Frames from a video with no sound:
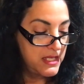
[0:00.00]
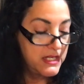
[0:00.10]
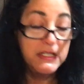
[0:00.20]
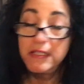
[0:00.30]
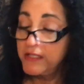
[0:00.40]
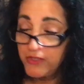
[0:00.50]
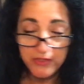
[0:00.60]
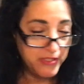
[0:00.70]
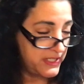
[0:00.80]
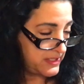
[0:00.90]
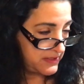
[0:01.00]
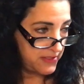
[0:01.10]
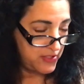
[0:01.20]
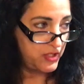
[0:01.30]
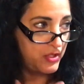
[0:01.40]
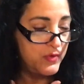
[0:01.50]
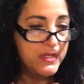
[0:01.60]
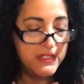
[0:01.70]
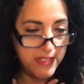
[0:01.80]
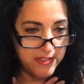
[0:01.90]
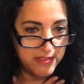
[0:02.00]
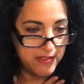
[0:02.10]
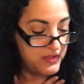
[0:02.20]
Clearly, you can taste it.